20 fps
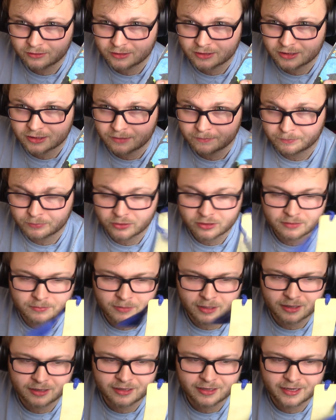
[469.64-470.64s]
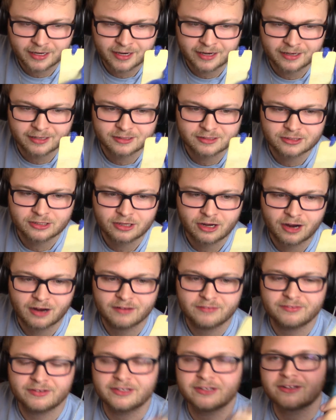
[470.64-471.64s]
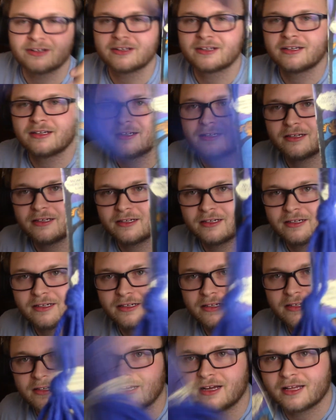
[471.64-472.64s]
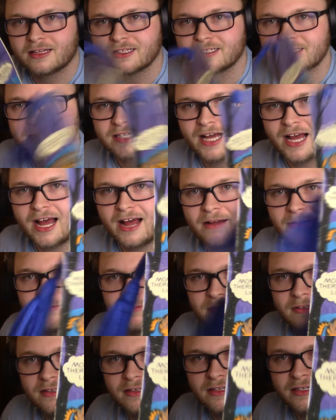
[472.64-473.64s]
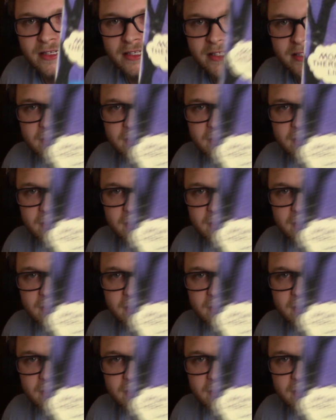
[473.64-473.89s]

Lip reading: literally just a bookmark, and it's Garfield on the top, and